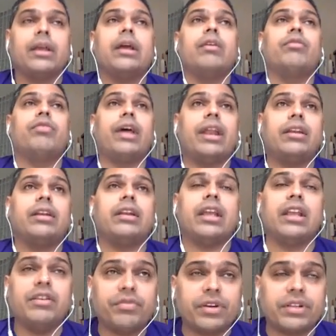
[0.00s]
when
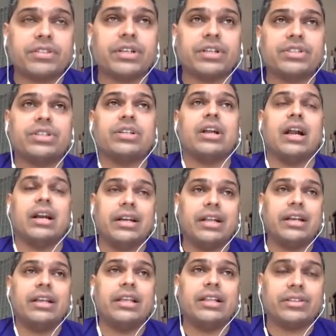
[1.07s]
infrastructure
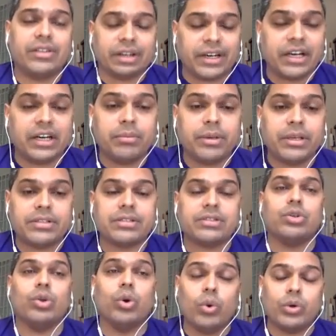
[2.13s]
underneath the
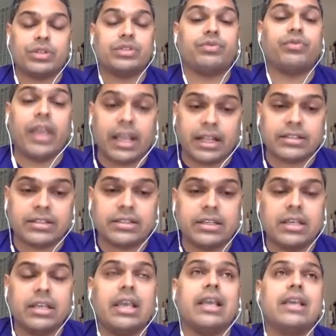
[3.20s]
database nodes fails
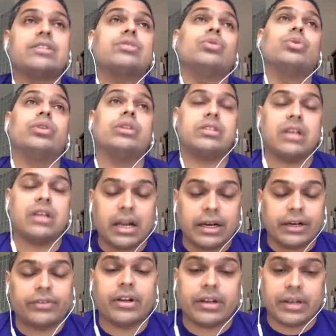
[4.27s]
is known as
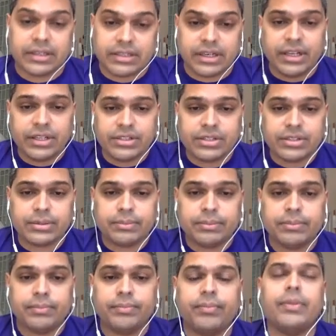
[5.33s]
ultra resilience.
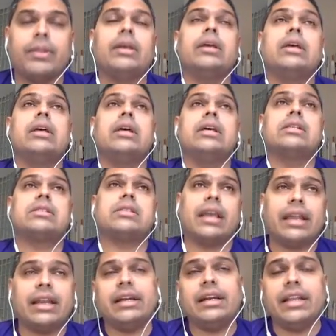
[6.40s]

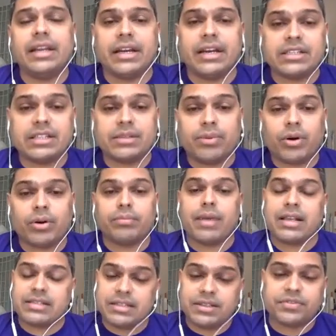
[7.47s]
Secondly, it's about
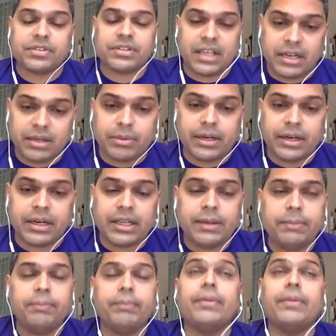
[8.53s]
massive scalability,